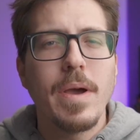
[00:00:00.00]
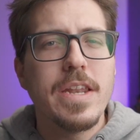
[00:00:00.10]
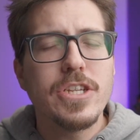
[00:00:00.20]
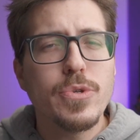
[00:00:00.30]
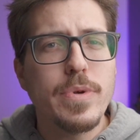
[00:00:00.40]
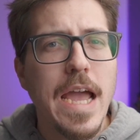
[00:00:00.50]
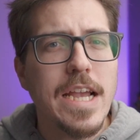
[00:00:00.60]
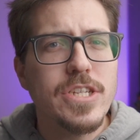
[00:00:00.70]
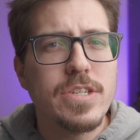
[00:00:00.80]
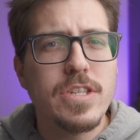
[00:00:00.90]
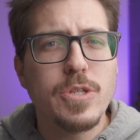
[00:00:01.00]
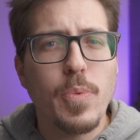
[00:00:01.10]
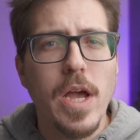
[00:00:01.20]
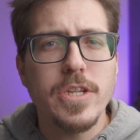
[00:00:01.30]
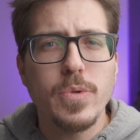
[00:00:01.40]
My initial reaction to this
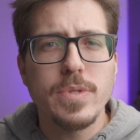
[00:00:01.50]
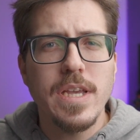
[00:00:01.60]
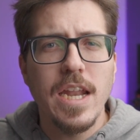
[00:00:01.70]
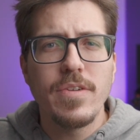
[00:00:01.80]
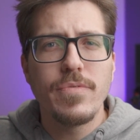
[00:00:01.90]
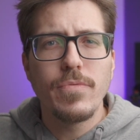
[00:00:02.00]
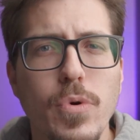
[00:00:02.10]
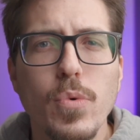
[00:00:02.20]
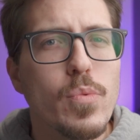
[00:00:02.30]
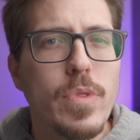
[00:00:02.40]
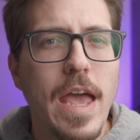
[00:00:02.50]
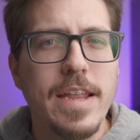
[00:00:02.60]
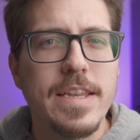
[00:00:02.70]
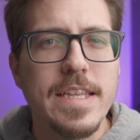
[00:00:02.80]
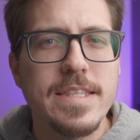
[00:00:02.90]
project was kind of who the
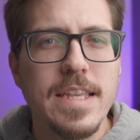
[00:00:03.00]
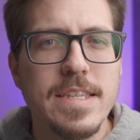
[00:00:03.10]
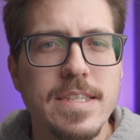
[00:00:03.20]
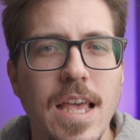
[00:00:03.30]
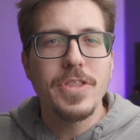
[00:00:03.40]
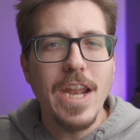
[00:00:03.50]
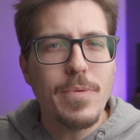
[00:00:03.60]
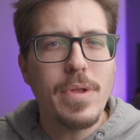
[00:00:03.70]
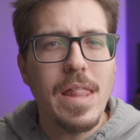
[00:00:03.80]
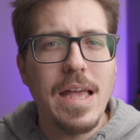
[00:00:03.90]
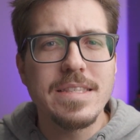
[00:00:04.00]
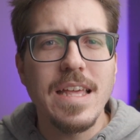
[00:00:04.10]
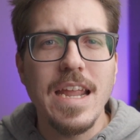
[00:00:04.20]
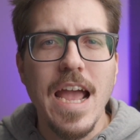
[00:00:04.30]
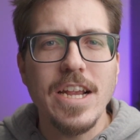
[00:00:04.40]
heck needs this? But then I realized
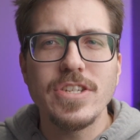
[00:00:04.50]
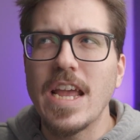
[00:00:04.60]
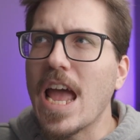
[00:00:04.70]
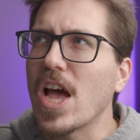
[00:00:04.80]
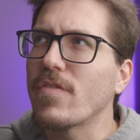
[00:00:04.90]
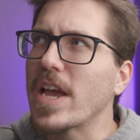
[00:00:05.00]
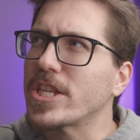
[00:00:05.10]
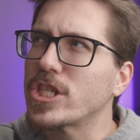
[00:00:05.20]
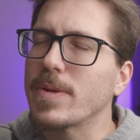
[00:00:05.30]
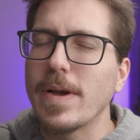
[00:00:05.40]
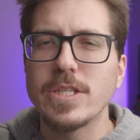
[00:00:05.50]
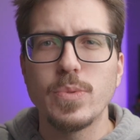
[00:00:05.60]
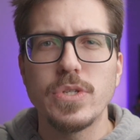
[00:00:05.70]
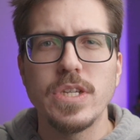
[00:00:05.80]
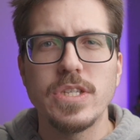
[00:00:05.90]
that I actually have HDMI
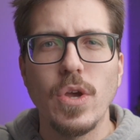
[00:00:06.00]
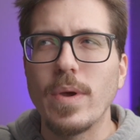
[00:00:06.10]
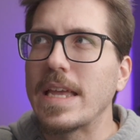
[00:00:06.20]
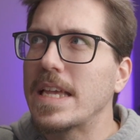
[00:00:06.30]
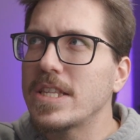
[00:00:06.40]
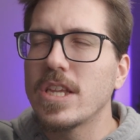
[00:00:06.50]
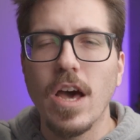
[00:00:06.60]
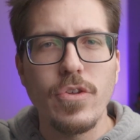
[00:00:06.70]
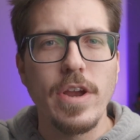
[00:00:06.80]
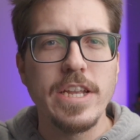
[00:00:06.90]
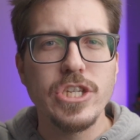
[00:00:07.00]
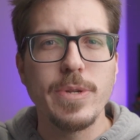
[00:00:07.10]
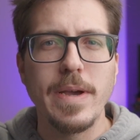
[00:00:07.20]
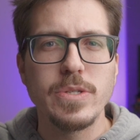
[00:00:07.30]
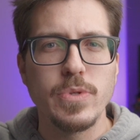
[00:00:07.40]
switches going into other
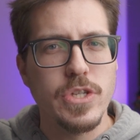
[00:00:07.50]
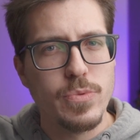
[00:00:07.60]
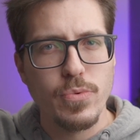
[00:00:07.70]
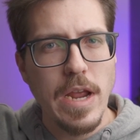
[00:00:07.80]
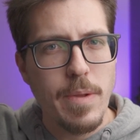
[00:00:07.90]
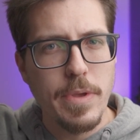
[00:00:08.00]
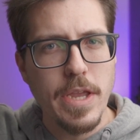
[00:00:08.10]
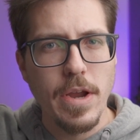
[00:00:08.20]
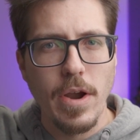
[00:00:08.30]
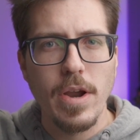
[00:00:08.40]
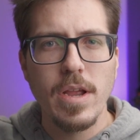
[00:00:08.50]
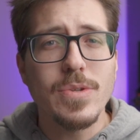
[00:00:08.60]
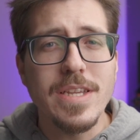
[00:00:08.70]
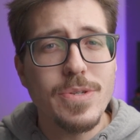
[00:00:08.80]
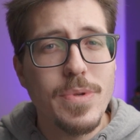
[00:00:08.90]
HDMI switches right up here. So it
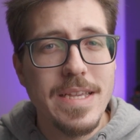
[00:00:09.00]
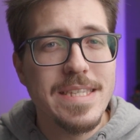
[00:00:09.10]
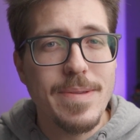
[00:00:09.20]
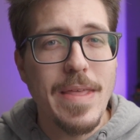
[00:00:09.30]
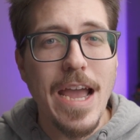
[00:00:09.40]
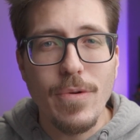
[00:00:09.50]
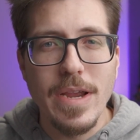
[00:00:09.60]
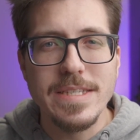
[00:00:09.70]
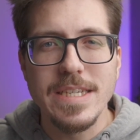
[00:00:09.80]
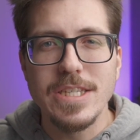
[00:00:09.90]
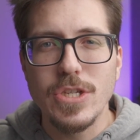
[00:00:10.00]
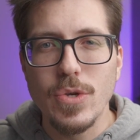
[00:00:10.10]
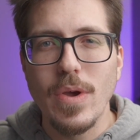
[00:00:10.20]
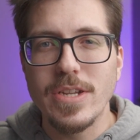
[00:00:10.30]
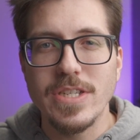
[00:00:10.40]
doesn't really seem that crazy
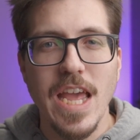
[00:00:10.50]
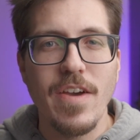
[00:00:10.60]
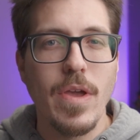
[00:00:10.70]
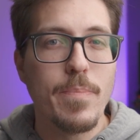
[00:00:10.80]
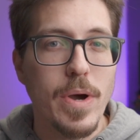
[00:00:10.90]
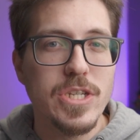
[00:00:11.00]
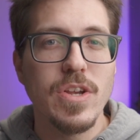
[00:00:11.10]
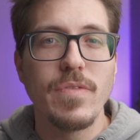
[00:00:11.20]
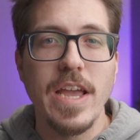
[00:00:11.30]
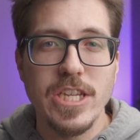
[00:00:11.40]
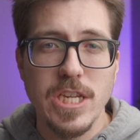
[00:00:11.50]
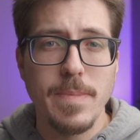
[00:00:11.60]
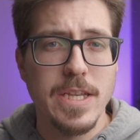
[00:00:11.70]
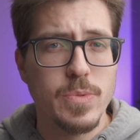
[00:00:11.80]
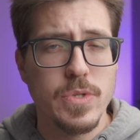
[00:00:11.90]
to just have a bunch of
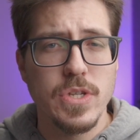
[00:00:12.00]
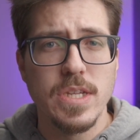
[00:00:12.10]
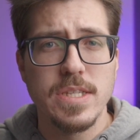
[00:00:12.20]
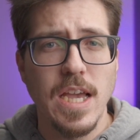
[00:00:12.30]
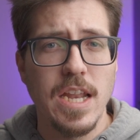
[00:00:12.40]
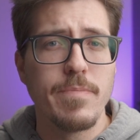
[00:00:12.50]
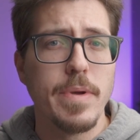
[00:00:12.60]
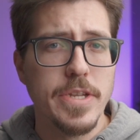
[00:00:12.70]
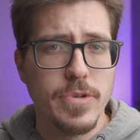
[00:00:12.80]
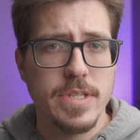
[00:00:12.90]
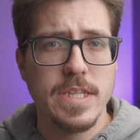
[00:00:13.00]
HDMI switches kind of matrix